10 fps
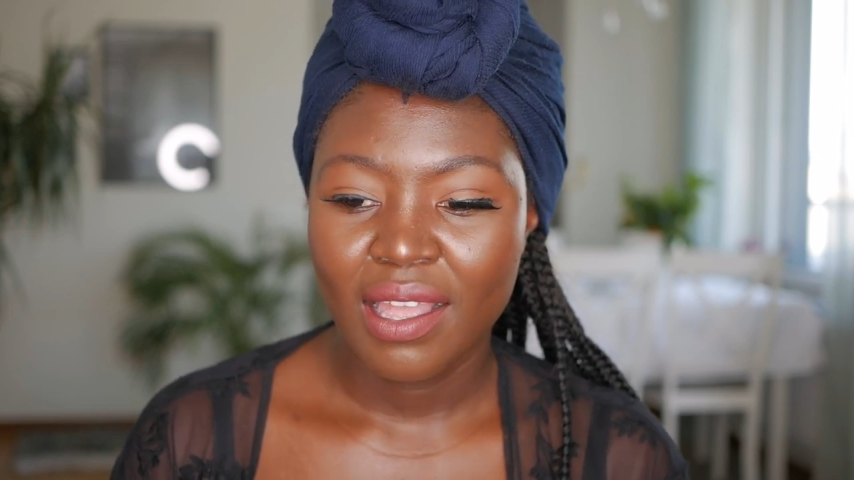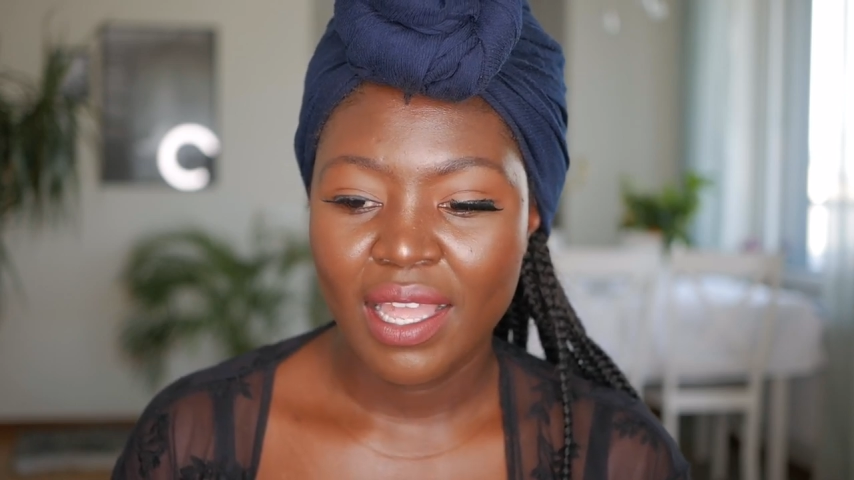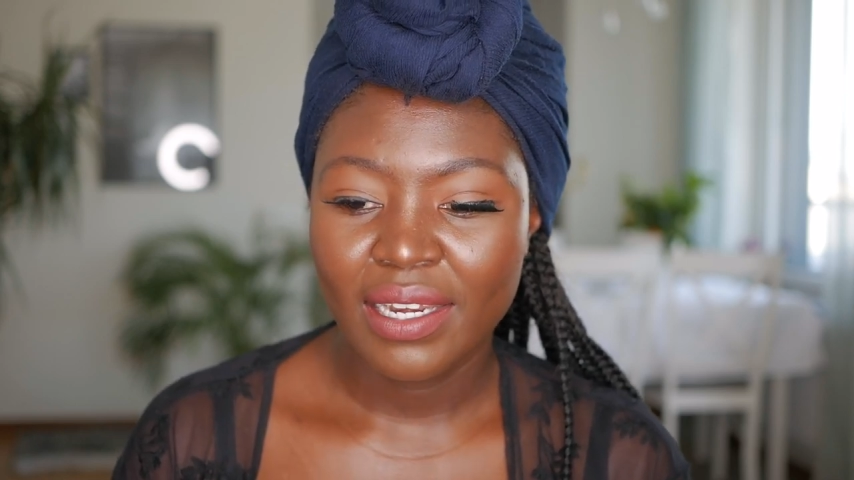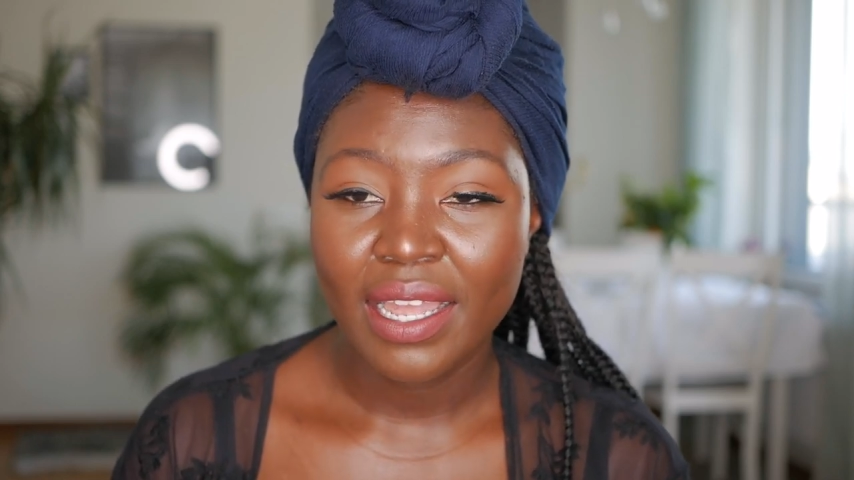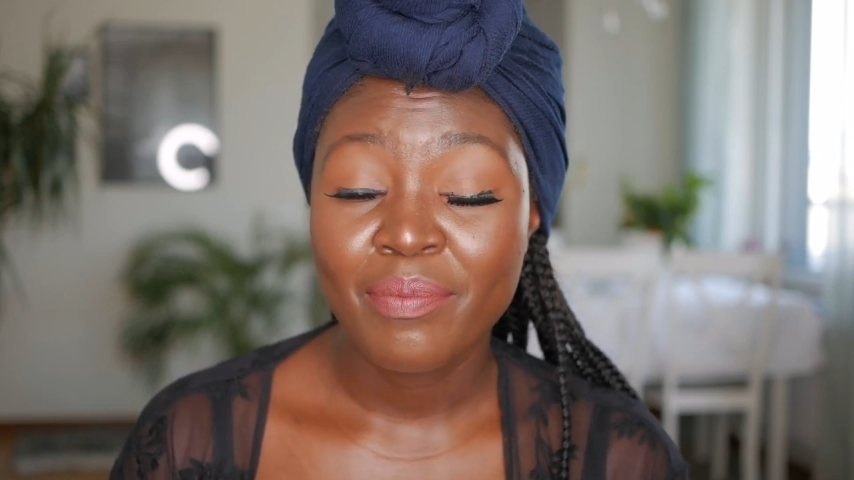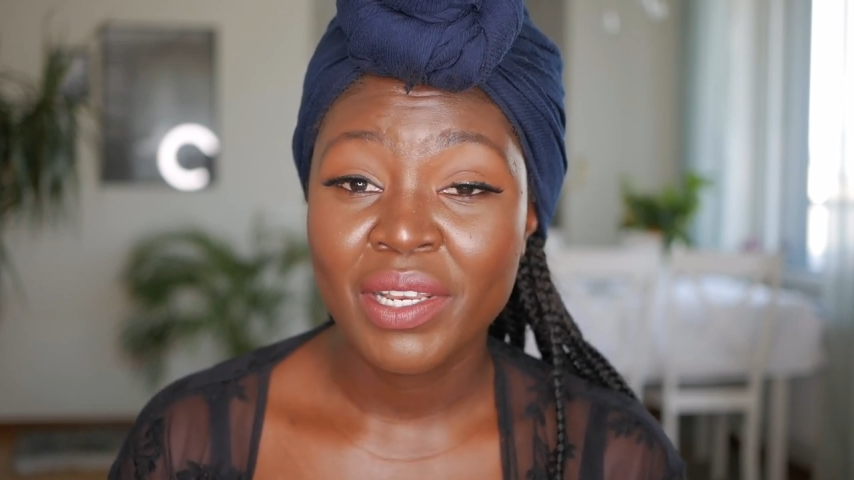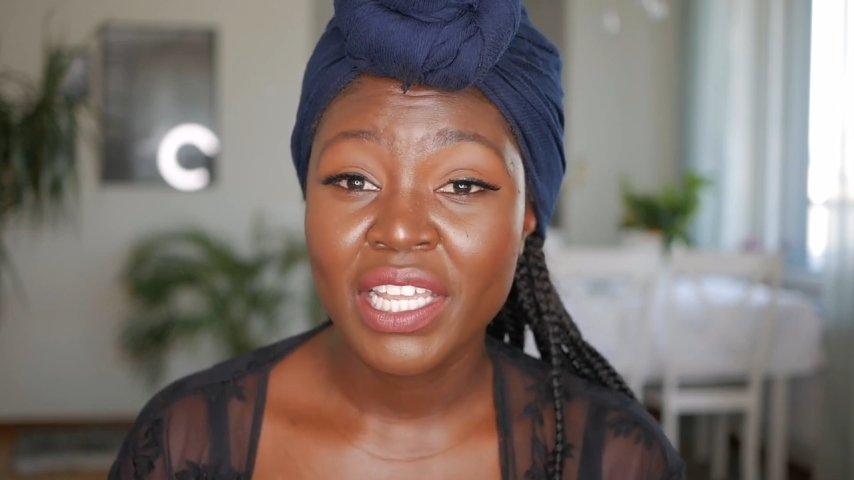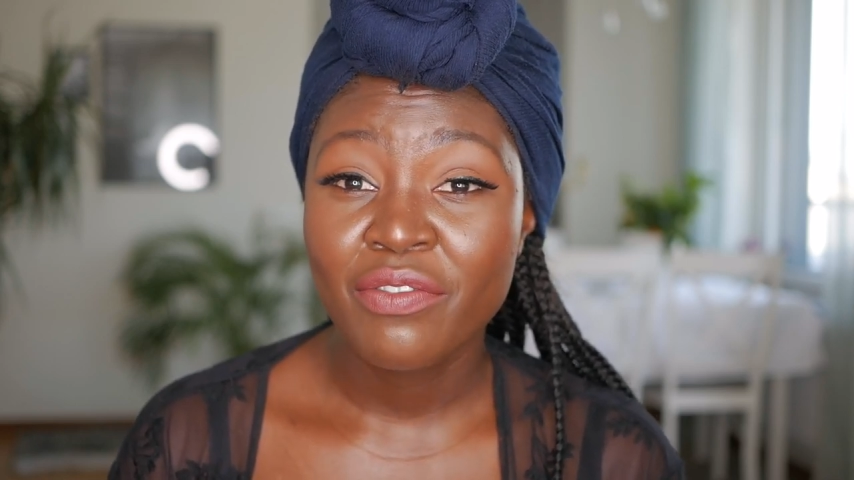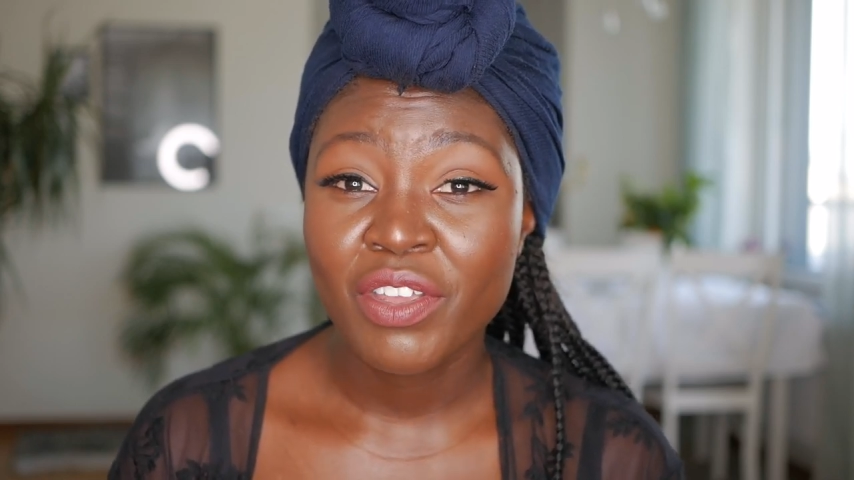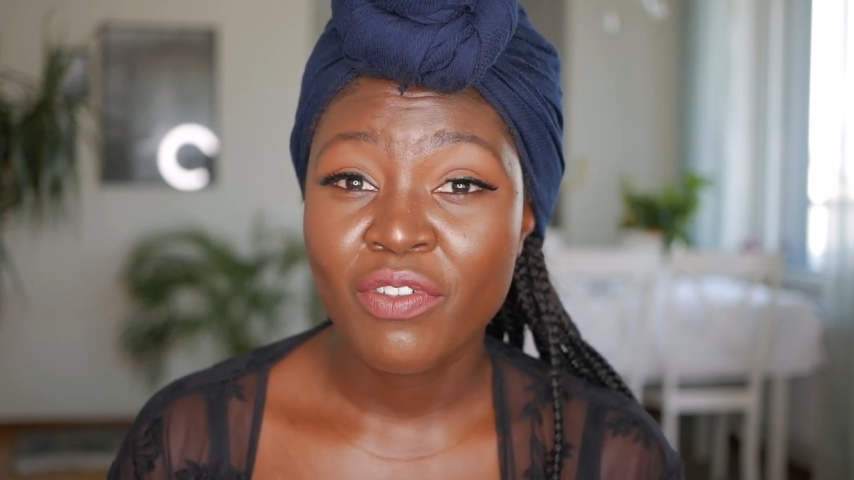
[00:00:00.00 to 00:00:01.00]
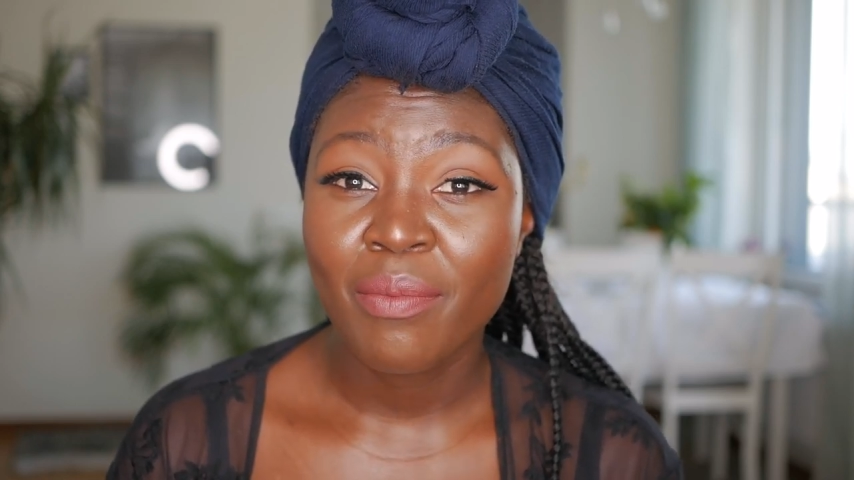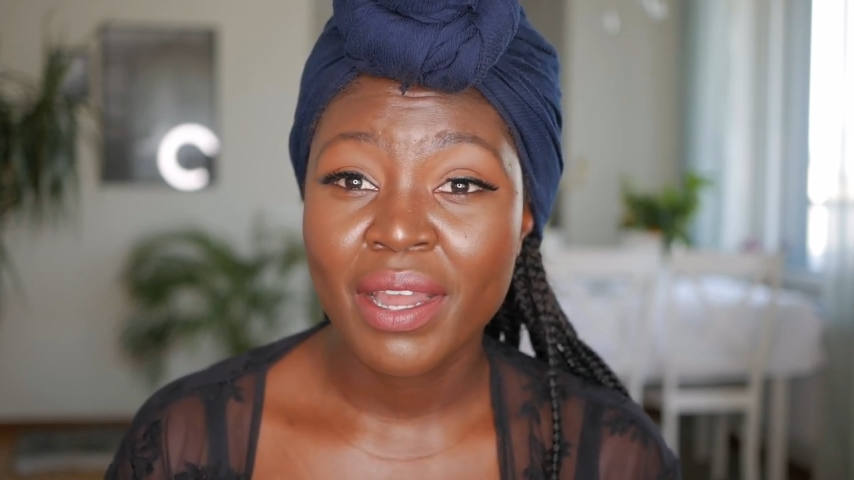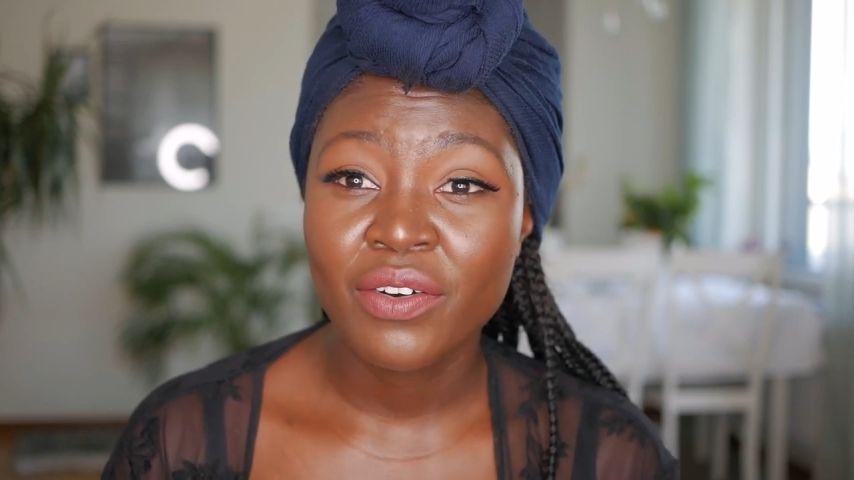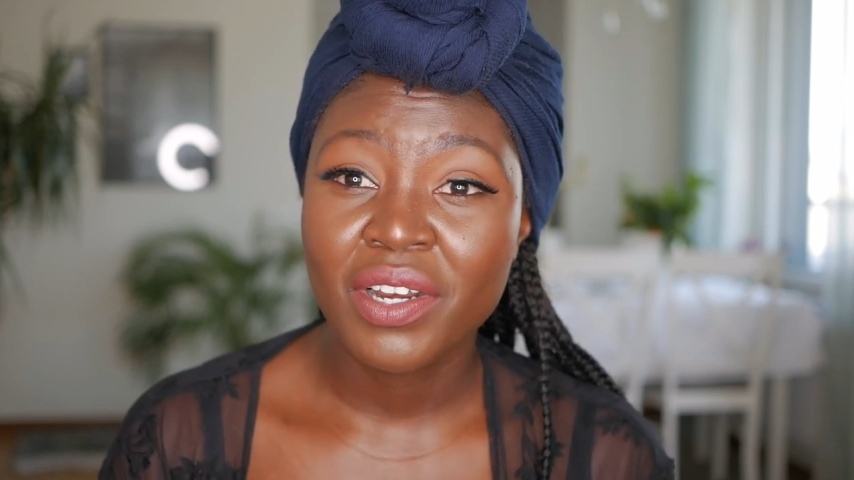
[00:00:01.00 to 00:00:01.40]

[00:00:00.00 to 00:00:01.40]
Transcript: And I believe if a man